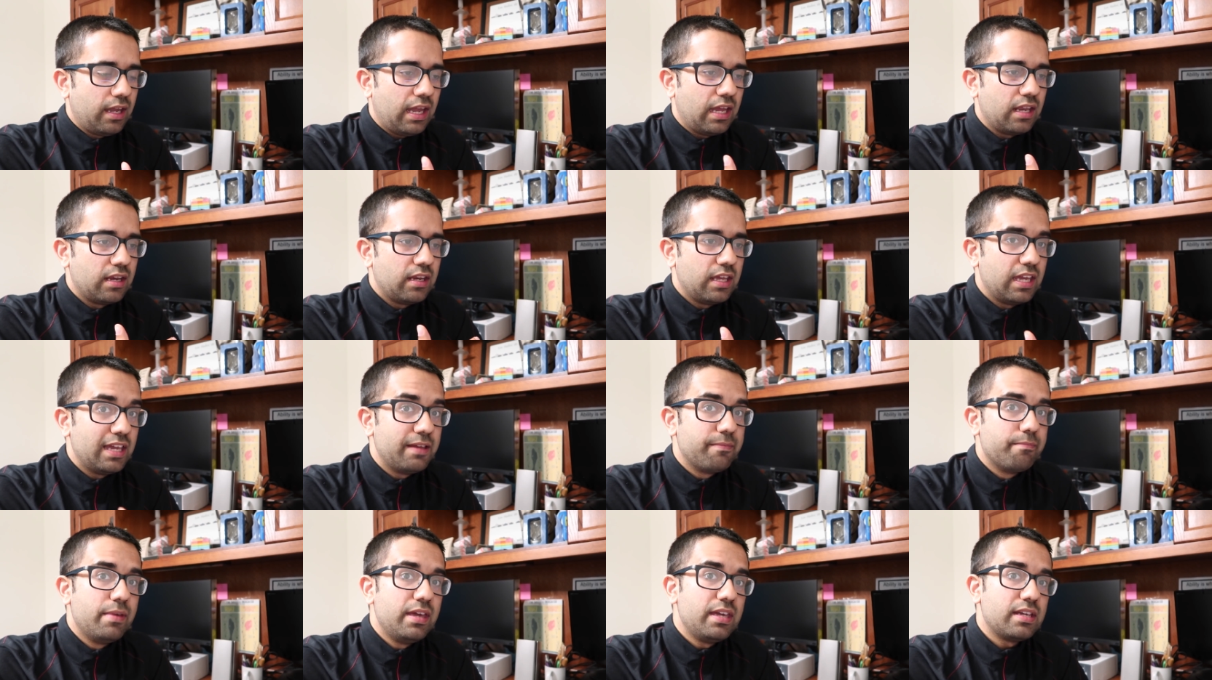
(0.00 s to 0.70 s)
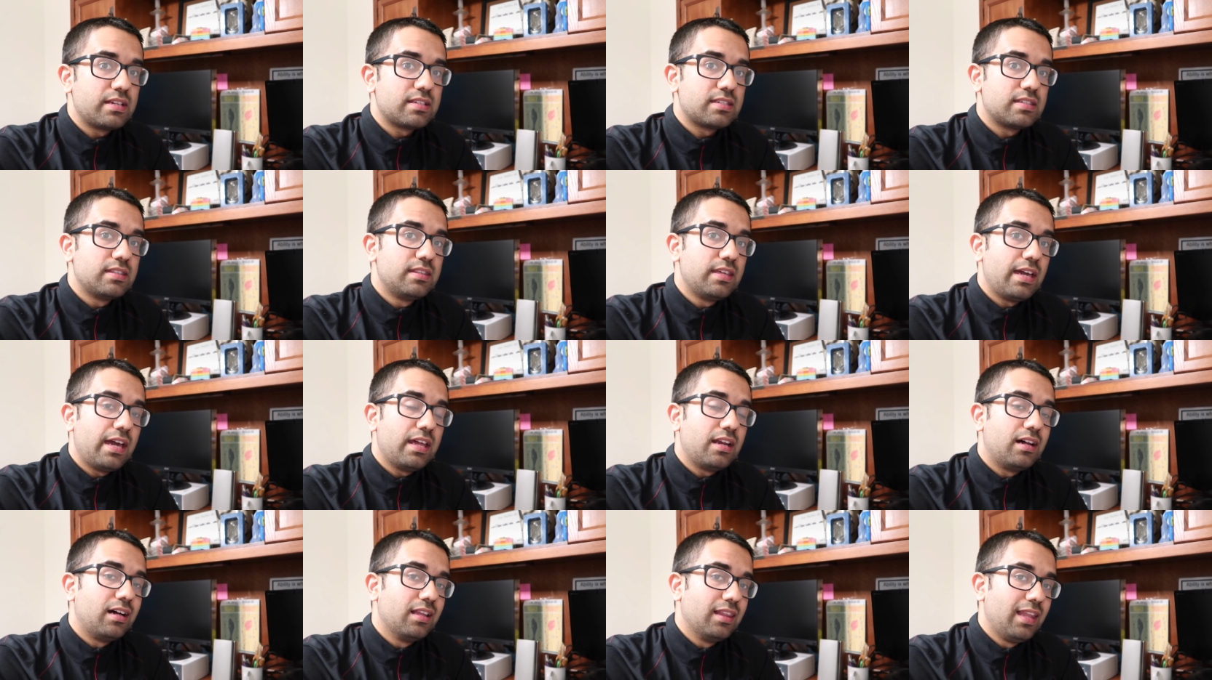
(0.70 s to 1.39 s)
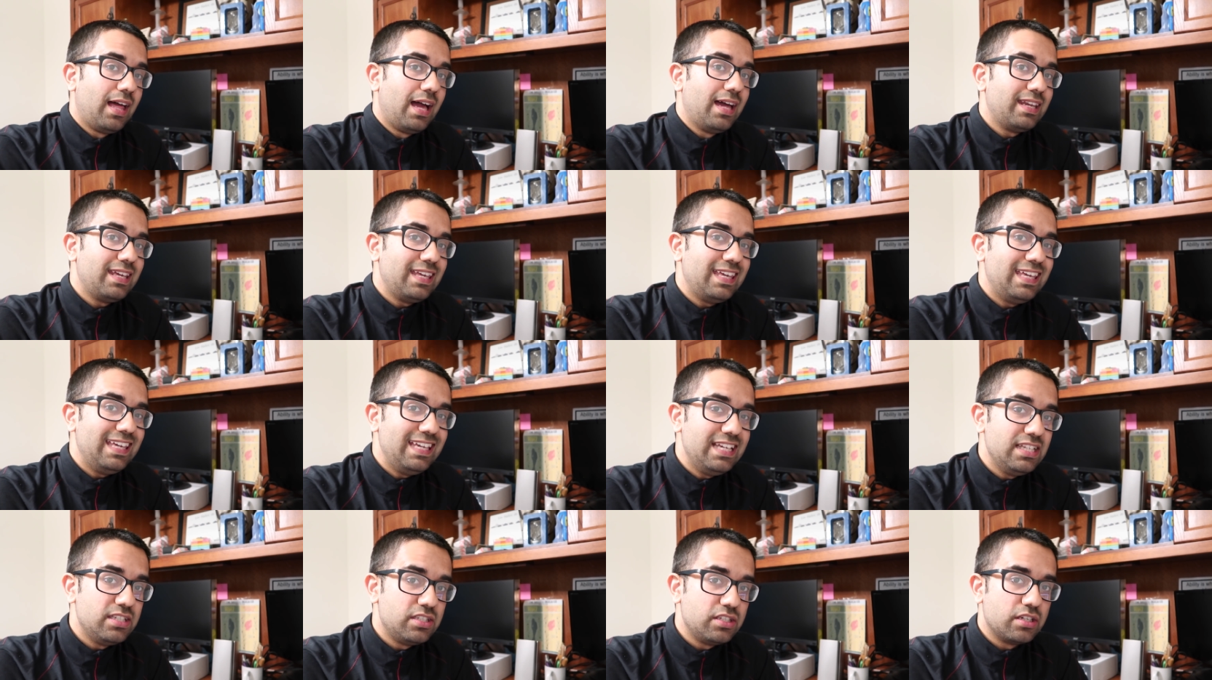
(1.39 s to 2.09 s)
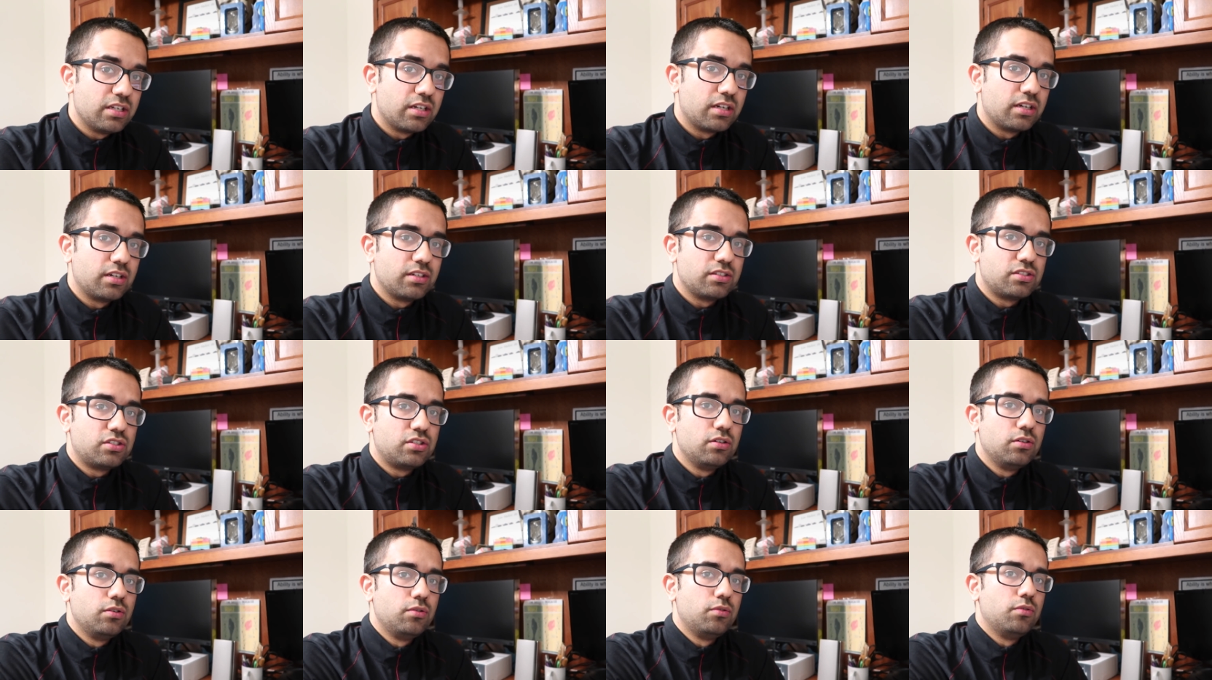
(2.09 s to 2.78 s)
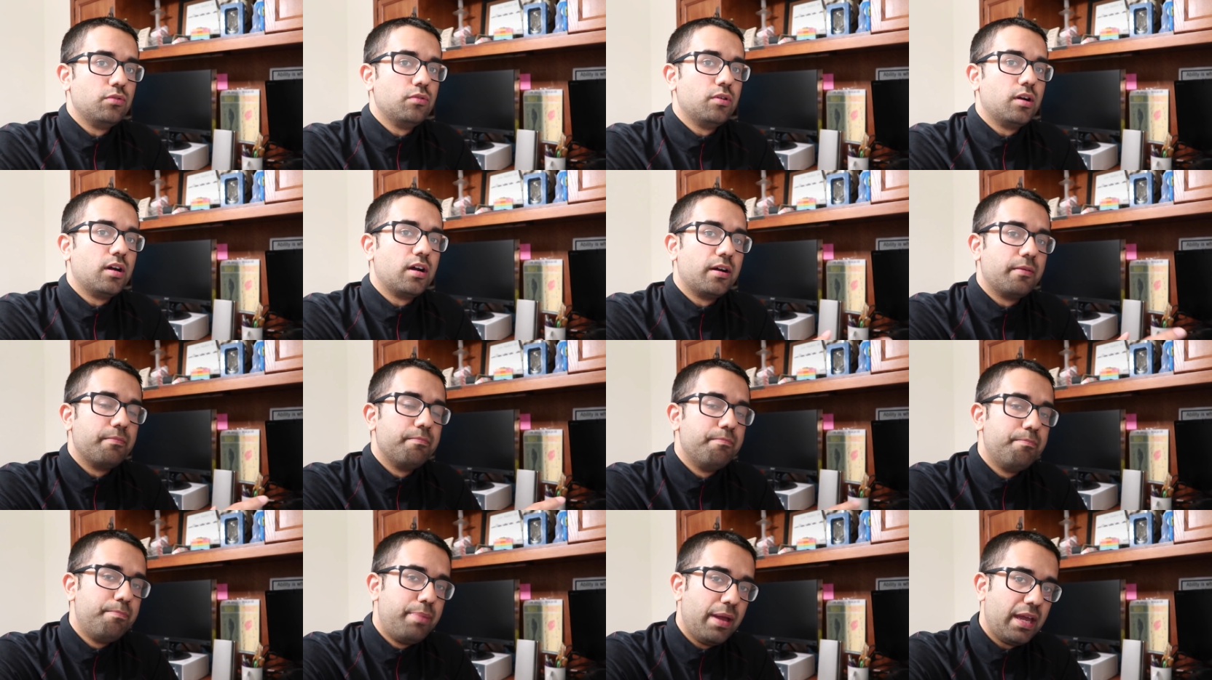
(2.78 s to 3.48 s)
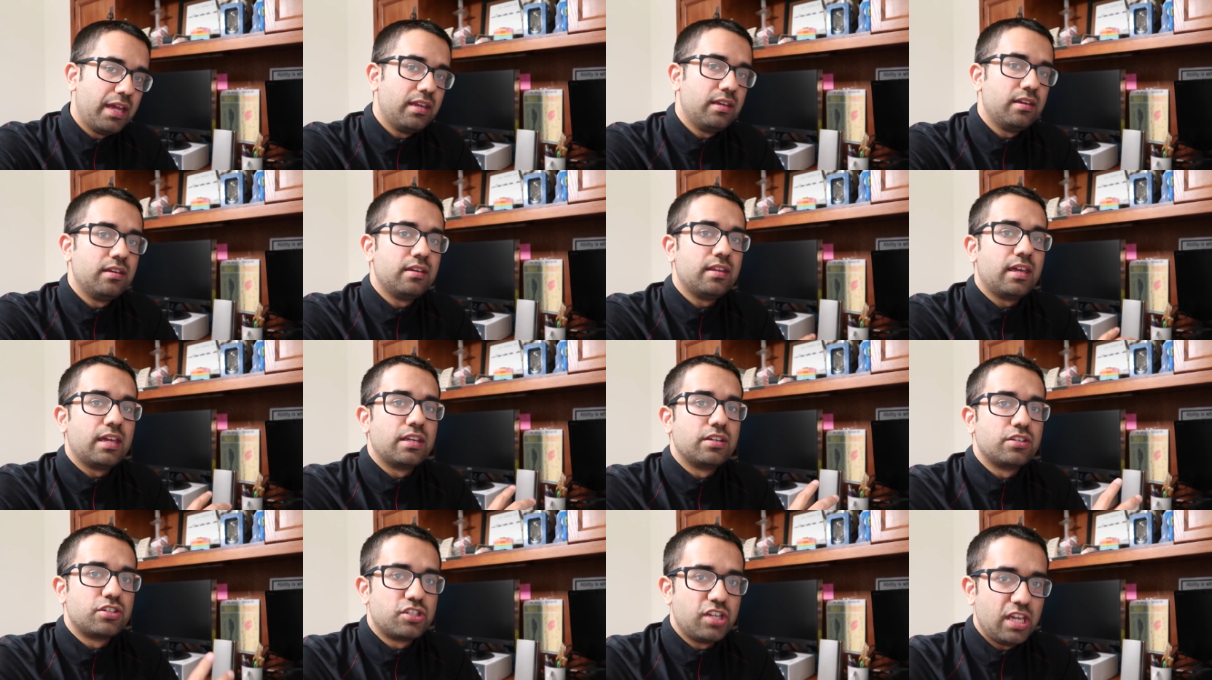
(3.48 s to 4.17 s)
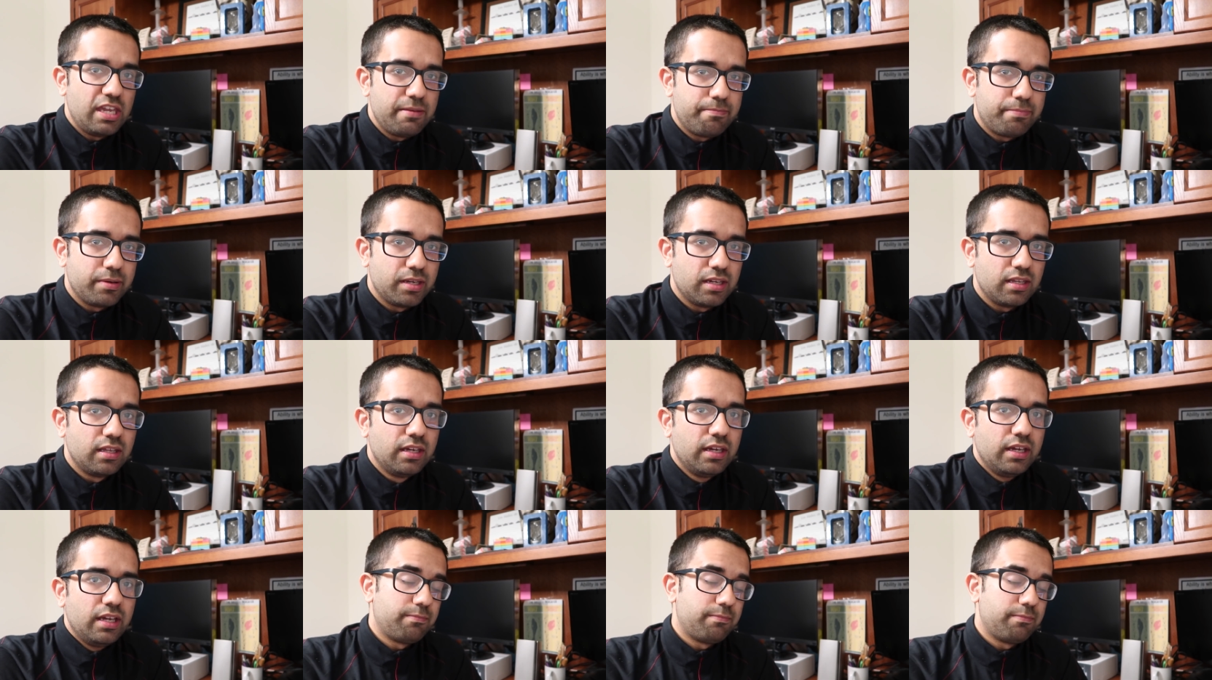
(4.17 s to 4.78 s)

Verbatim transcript: And it makes that a lot easier to uh, bend and shape it.